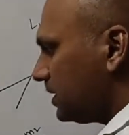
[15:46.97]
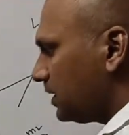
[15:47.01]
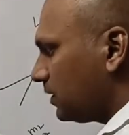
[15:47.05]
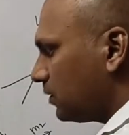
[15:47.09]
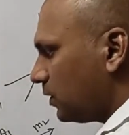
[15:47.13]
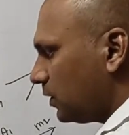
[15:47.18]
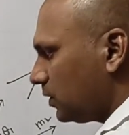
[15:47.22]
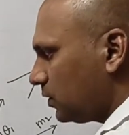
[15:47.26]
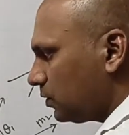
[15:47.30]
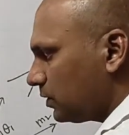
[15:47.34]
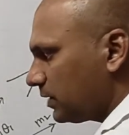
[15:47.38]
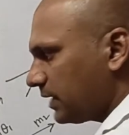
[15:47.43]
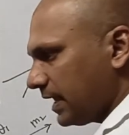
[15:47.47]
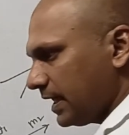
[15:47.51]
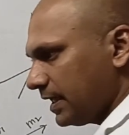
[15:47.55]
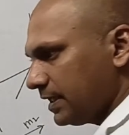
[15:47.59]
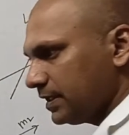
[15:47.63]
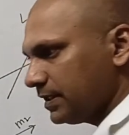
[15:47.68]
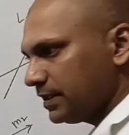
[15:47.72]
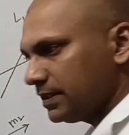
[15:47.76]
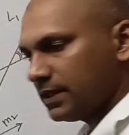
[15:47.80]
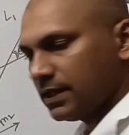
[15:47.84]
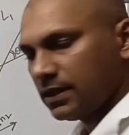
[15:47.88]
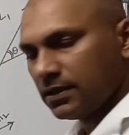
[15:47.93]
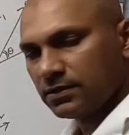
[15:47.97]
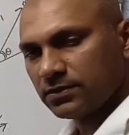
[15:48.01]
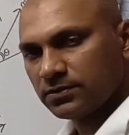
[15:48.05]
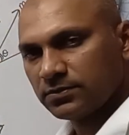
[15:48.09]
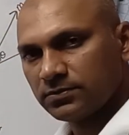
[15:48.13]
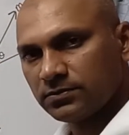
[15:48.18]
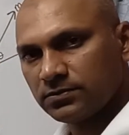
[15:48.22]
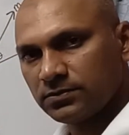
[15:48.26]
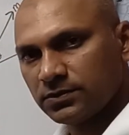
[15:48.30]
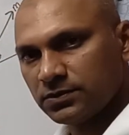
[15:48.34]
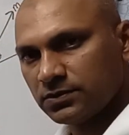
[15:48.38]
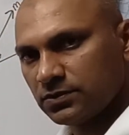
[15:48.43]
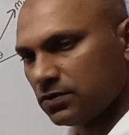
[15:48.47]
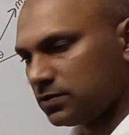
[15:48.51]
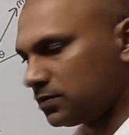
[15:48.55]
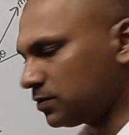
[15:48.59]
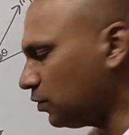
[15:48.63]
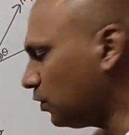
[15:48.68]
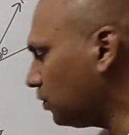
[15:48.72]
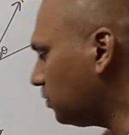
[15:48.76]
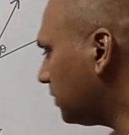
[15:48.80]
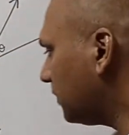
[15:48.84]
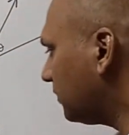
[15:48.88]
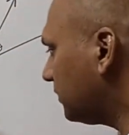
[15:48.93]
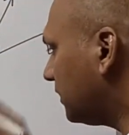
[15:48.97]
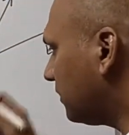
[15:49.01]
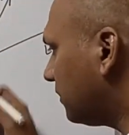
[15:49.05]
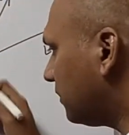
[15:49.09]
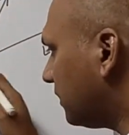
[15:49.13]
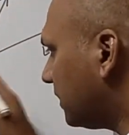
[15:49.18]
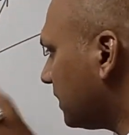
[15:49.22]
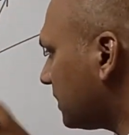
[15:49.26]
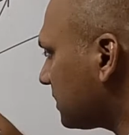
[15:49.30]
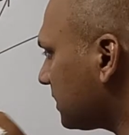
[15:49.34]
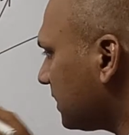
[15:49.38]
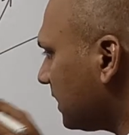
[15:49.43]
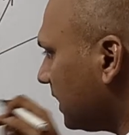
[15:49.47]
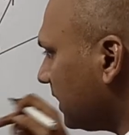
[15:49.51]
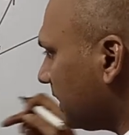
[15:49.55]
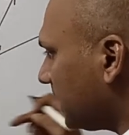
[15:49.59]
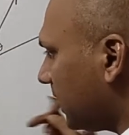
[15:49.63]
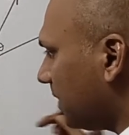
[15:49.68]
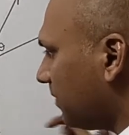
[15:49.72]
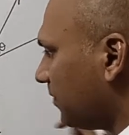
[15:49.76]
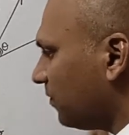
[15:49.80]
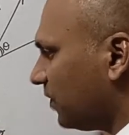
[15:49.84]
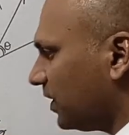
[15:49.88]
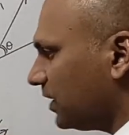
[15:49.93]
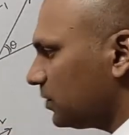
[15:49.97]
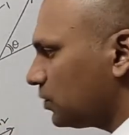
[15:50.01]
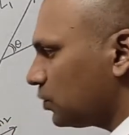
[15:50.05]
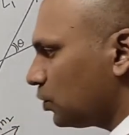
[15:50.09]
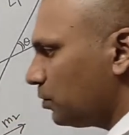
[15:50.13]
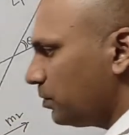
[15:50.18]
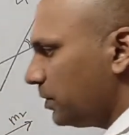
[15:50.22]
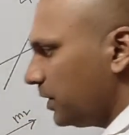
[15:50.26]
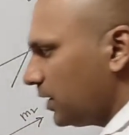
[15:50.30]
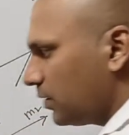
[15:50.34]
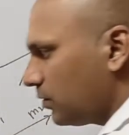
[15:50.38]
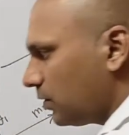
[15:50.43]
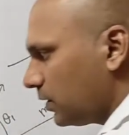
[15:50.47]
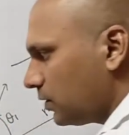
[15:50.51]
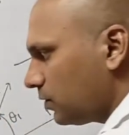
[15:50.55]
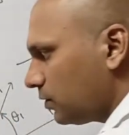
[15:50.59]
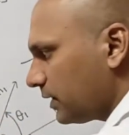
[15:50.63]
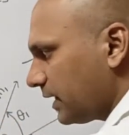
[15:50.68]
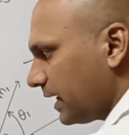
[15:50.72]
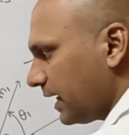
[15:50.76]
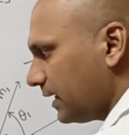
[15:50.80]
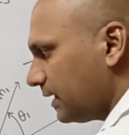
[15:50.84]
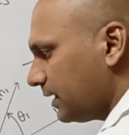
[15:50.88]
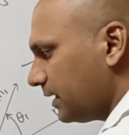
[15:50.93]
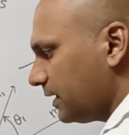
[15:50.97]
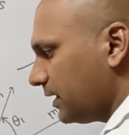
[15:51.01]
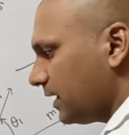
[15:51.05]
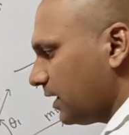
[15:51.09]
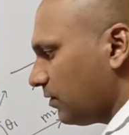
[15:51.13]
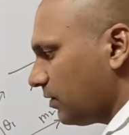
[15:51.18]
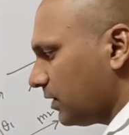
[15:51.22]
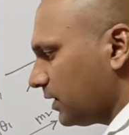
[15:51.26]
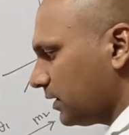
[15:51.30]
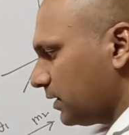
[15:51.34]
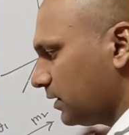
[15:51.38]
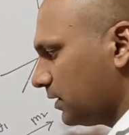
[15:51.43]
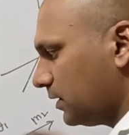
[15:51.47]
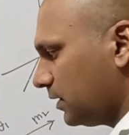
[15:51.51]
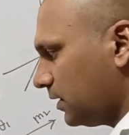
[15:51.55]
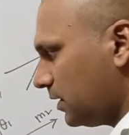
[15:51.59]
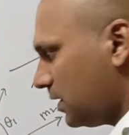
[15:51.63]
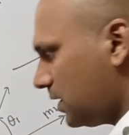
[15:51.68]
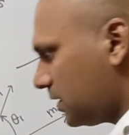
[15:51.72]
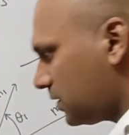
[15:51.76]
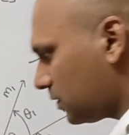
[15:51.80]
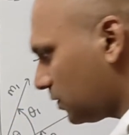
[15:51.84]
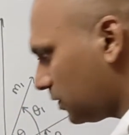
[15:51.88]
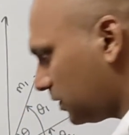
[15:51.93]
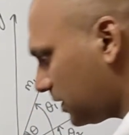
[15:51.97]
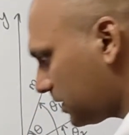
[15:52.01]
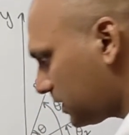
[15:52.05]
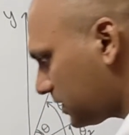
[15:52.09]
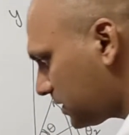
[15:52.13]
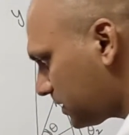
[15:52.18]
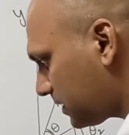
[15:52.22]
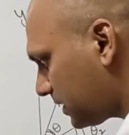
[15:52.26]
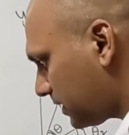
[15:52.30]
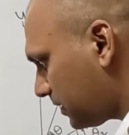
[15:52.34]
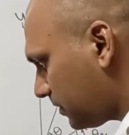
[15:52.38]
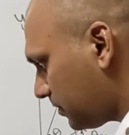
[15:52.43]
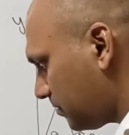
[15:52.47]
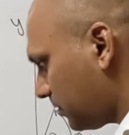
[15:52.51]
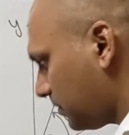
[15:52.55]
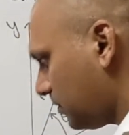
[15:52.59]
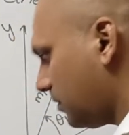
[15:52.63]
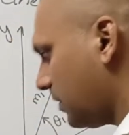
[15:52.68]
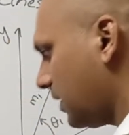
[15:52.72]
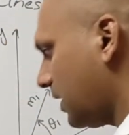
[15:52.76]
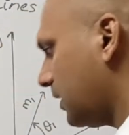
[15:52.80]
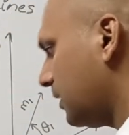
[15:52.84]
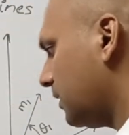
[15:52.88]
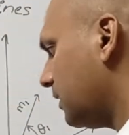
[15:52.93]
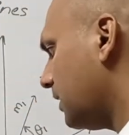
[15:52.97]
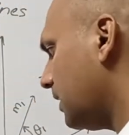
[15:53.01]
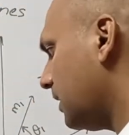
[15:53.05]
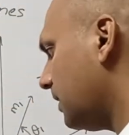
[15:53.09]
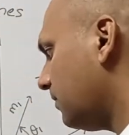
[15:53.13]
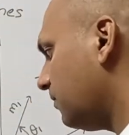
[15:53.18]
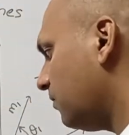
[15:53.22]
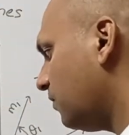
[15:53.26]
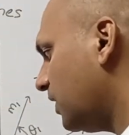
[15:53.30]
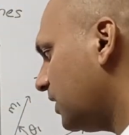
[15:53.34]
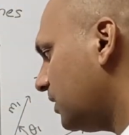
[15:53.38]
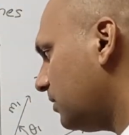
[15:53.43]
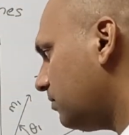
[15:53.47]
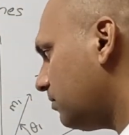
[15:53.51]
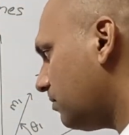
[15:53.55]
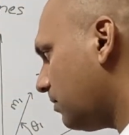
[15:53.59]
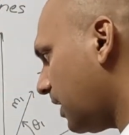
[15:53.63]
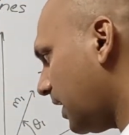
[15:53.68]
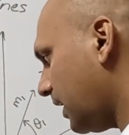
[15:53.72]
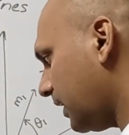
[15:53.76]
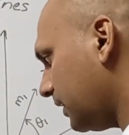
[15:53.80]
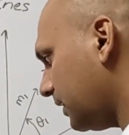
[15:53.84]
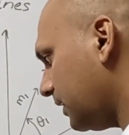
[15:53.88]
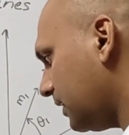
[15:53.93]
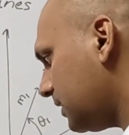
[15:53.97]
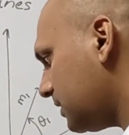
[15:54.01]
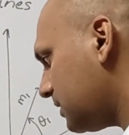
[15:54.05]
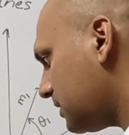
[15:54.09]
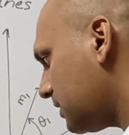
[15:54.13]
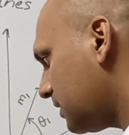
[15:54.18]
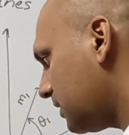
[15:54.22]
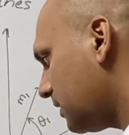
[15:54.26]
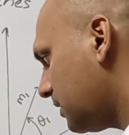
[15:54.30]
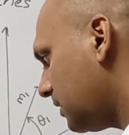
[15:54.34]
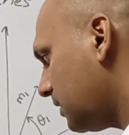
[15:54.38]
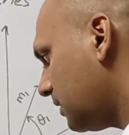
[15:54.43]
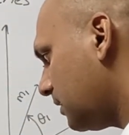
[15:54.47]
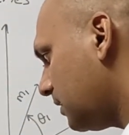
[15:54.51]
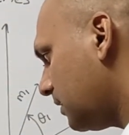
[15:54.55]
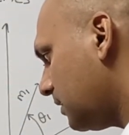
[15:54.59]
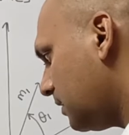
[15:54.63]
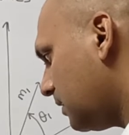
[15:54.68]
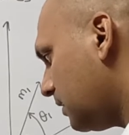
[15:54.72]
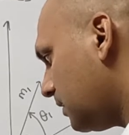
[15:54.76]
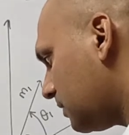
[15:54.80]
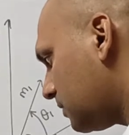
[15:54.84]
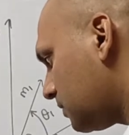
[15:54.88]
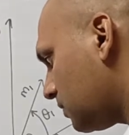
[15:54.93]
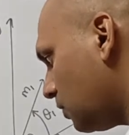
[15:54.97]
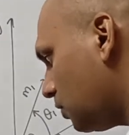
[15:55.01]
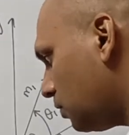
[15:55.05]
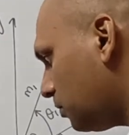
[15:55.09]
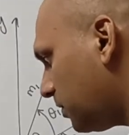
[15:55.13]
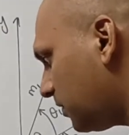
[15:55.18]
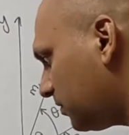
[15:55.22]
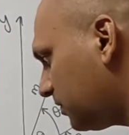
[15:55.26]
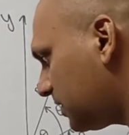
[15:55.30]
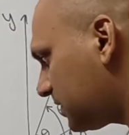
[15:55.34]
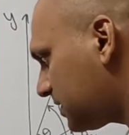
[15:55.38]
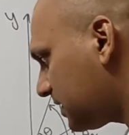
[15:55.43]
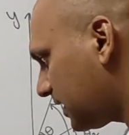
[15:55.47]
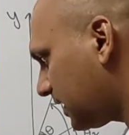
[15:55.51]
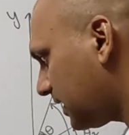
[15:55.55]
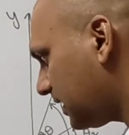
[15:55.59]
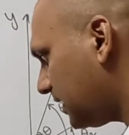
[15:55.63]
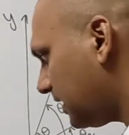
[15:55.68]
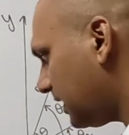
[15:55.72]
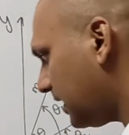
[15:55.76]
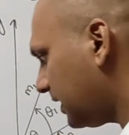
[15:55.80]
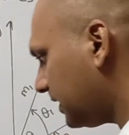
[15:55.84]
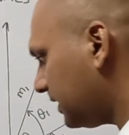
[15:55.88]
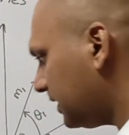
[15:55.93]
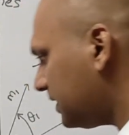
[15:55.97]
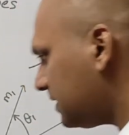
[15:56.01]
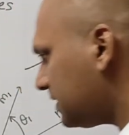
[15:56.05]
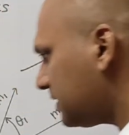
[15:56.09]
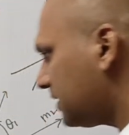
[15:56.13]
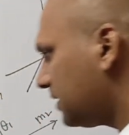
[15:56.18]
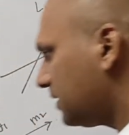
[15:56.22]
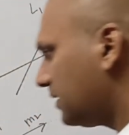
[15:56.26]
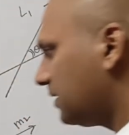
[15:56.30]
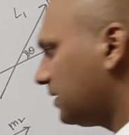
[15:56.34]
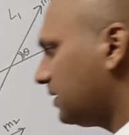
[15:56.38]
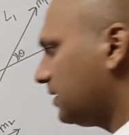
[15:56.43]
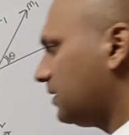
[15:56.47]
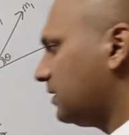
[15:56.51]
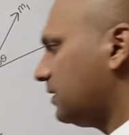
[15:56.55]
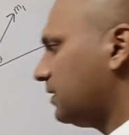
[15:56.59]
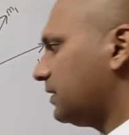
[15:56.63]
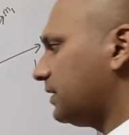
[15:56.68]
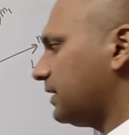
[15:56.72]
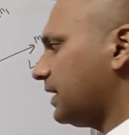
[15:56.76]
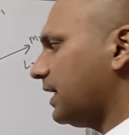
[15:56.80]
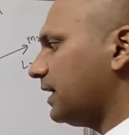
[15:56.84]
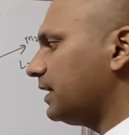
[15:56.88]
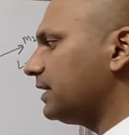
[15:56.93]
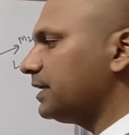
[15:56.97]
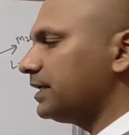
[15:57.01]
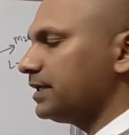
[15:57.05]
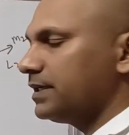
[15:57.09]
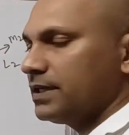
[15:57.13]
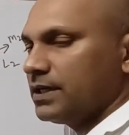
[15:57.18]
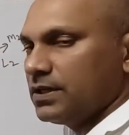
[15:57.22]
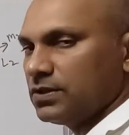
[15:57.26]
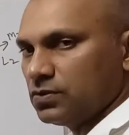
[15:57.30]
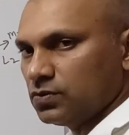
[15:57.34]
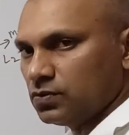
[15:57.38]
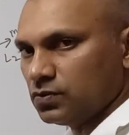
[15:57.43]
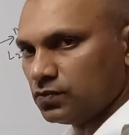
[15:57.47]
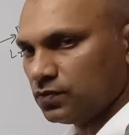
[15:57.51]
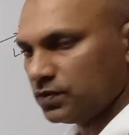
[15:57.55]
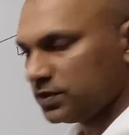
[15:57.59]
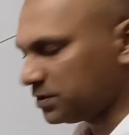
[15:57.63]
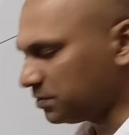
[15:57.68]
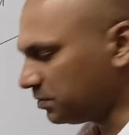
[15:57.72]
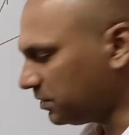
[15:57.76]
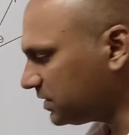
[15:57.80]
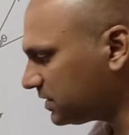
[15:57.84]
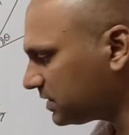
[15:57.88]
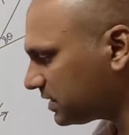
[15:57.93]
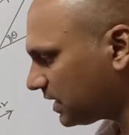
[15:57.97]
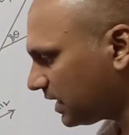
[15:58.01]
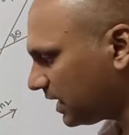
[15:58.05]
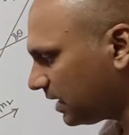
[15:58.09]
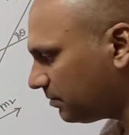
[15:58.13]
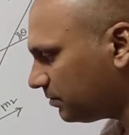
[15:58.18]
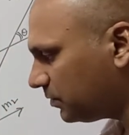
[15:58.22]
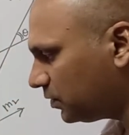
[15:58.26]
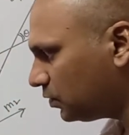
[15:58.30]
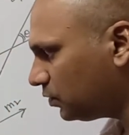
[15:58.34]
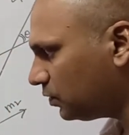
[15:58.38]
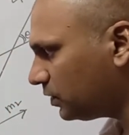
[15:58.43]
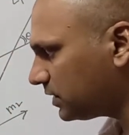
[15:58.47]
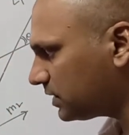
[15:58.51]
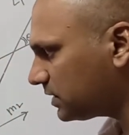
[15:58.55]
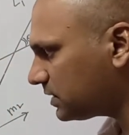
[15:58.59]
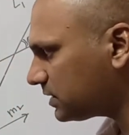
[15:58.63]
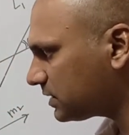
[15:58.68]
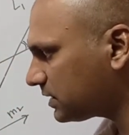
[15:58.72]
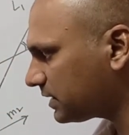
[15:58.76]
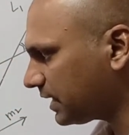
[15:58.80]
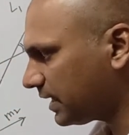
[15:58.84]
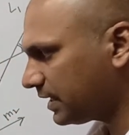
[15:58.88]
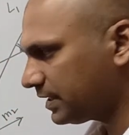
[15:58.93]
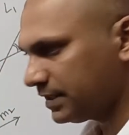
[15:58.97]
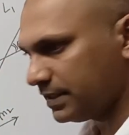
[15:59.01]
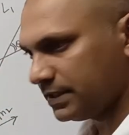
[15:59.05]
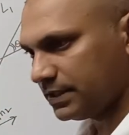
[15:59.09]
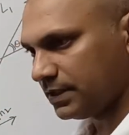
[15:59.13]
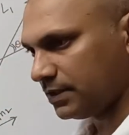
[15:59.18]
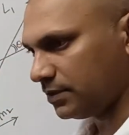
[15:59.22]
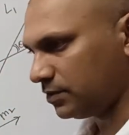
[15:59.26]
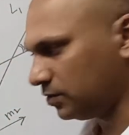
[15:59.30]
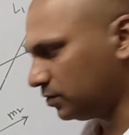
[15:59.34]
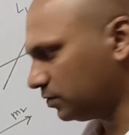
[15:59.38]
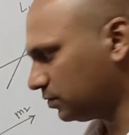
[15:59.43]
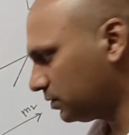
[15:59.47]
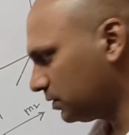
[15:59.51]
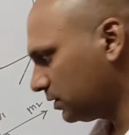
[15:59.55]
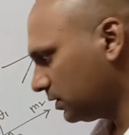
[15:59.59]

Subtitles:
equal to tan theta. So slope of the first line m1 should be equal to tan theta 1. So this is my m1 minus slope of the second line is tan theta 2, which means m2 is tan theta 2